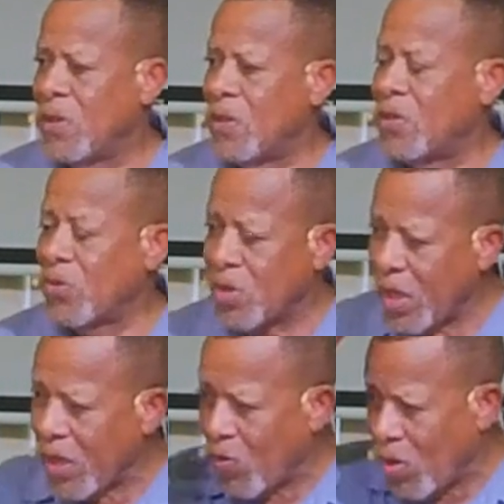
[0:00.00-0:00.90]
So
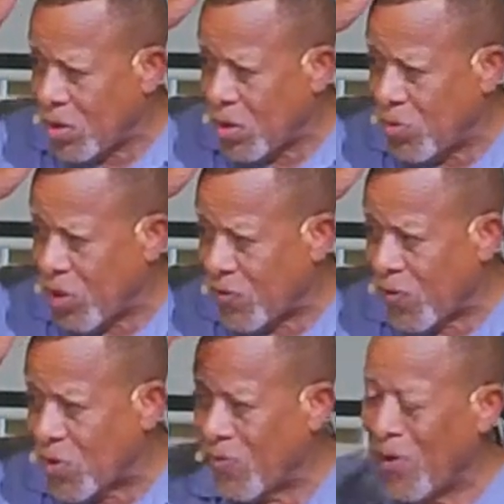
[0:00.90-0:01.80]
tonight I want to address,
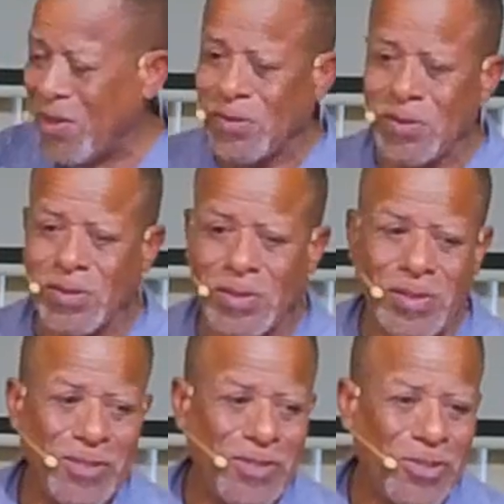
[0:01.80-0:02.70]
first of all,
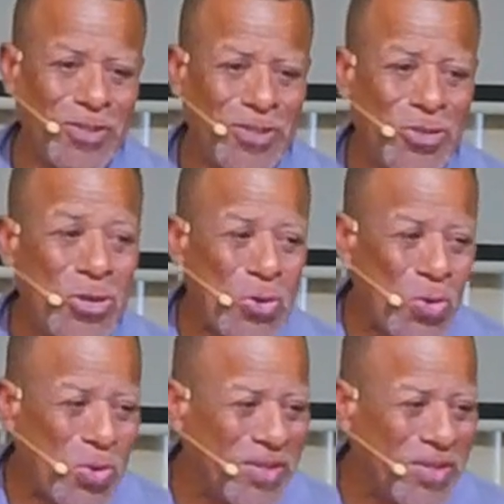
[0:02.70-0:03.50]
new.